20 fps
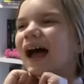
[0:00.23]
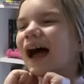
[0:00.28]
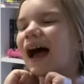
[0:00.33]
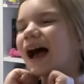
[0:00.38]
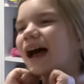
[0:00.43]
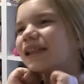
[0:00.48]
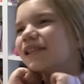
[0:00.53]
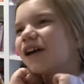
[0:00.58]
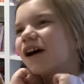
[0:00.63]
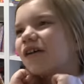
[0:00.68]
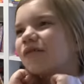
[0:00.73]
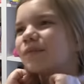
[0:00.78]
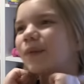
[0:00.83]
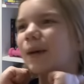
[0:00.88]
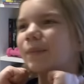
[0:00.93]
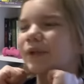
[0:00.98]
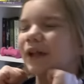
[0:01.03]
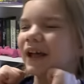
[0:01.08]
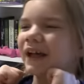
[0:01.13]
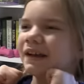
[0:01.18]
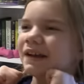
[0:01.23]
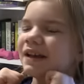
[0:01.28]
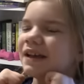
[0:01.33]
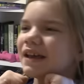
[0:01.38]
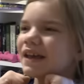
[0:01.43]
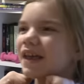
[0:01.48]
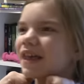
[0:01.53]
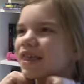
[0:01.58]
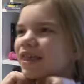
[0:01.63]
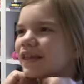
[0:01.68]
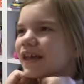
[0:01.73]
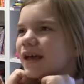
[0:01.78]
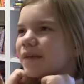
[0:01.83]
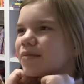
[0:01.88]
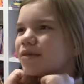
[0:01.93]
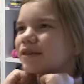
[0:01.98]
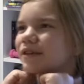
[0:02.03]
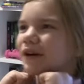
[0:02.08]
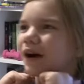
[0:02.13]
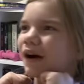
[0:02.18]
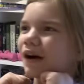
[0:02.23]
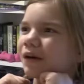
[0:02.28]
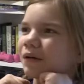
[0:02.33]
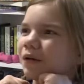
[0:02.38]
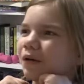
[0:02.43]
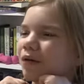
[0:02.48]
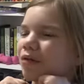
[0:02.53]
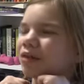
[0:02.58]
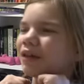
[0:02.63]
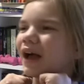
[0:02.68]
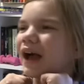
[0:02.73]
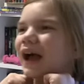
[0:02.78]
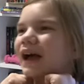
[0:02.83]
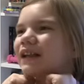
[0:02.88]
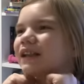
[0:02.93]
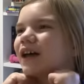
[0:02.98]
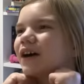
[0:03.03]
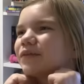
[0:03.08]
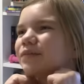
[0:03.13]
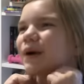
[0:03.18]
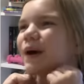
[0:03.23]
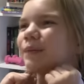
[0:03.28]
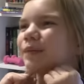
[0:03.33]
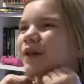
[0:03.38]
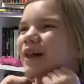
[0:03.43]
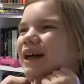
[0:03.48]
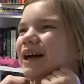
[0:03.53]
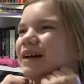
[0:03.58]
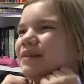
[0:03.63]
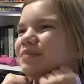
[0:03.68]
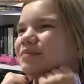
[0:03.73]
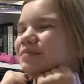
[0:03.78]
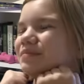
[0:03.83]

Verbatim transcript: I love my plant. His name's Charles. I love my plant.